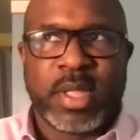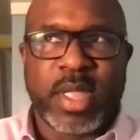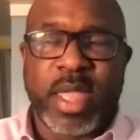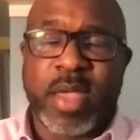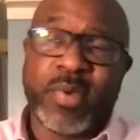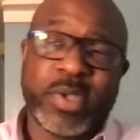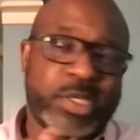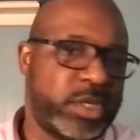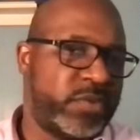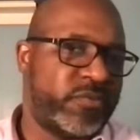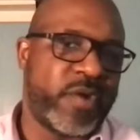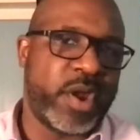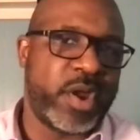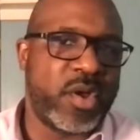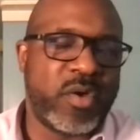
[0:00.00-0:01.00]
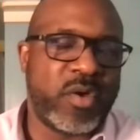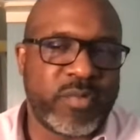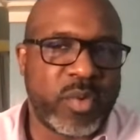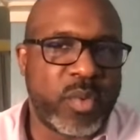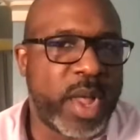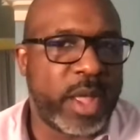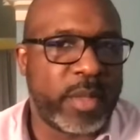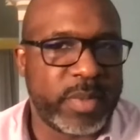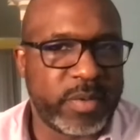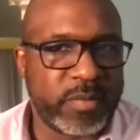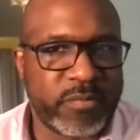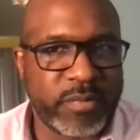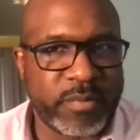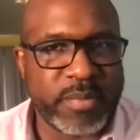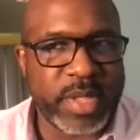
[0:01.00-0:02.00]
It was just very overwhelming
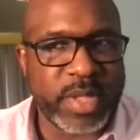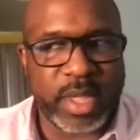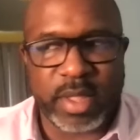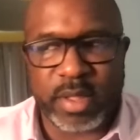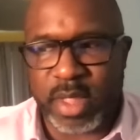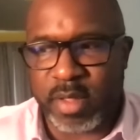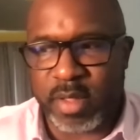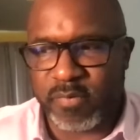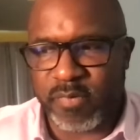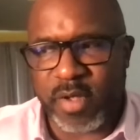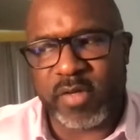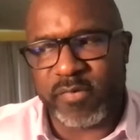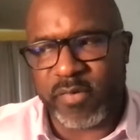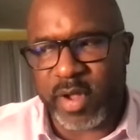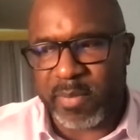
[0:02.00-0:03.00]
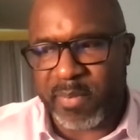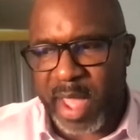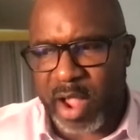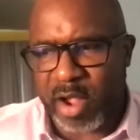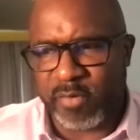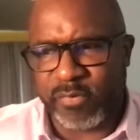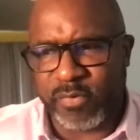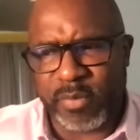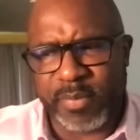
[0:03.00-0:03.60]
for me and very, very powerful.